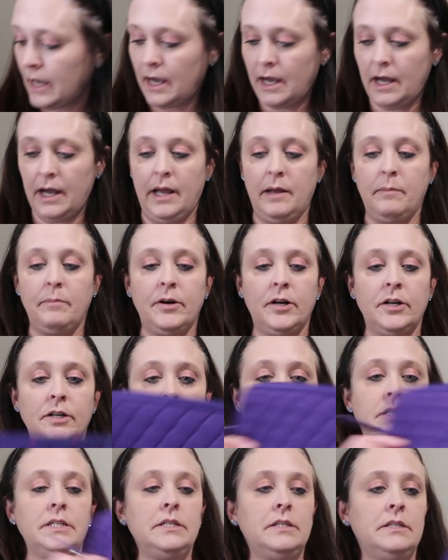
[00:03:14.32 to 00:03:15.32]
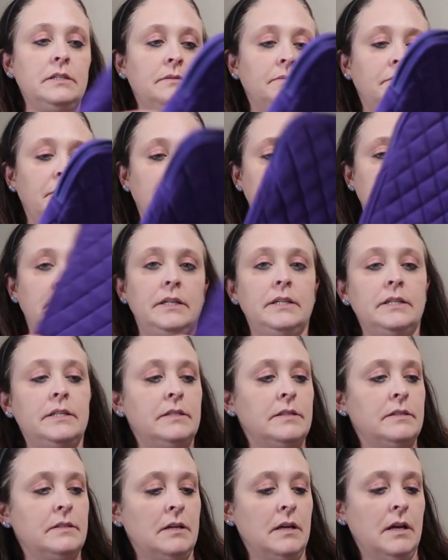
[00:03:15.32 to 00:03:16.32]
I purchased
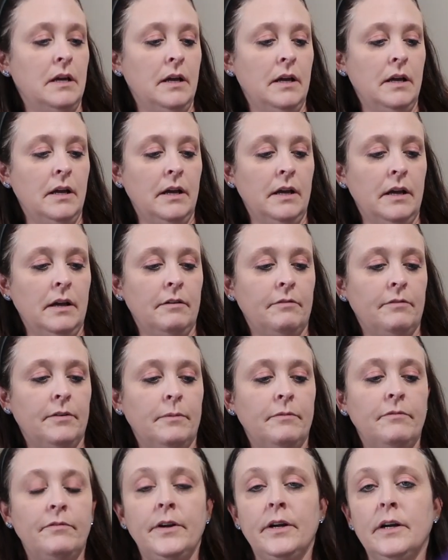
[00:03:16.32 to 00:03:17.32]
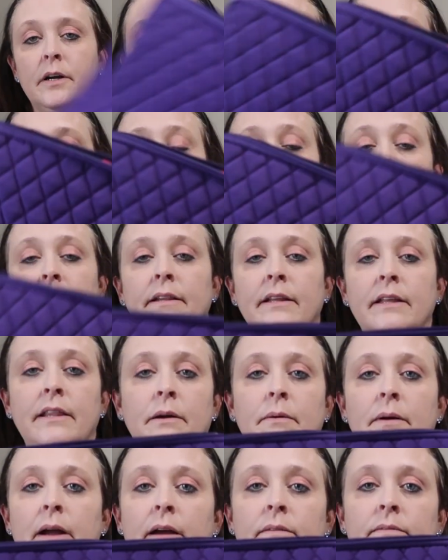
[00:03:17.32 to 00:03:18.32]
was from Vera Bradley.
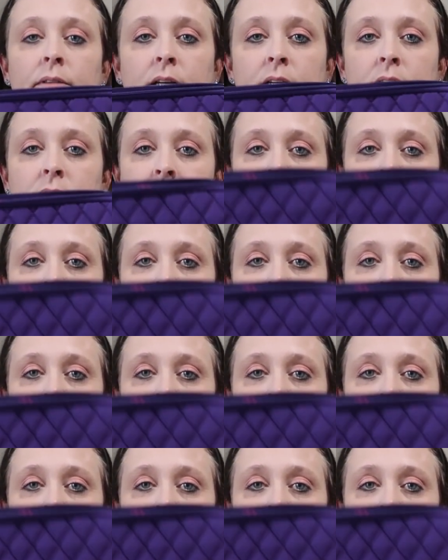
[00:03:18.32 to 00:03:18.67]
They were having like a